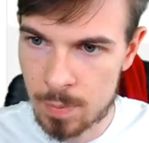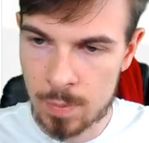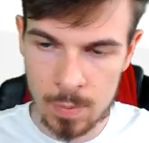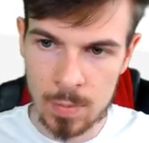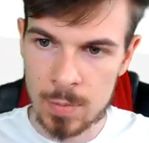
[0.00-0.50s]

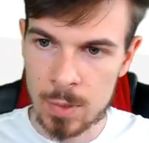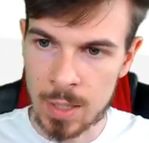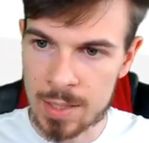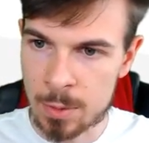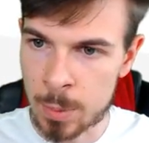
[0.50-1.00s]
So
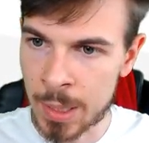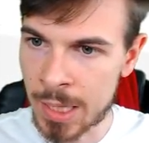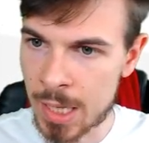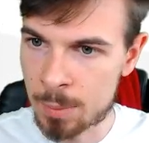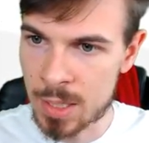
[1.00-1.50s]
let's
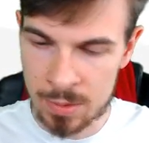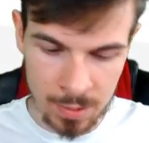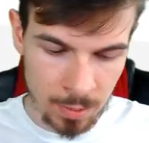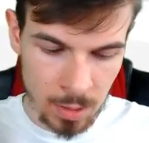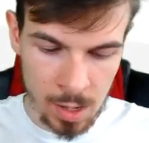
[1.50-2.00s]
rename this to
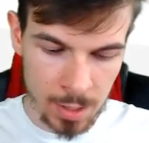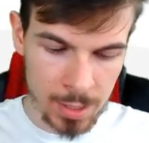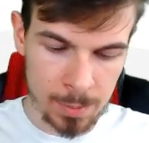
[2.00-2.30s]
login.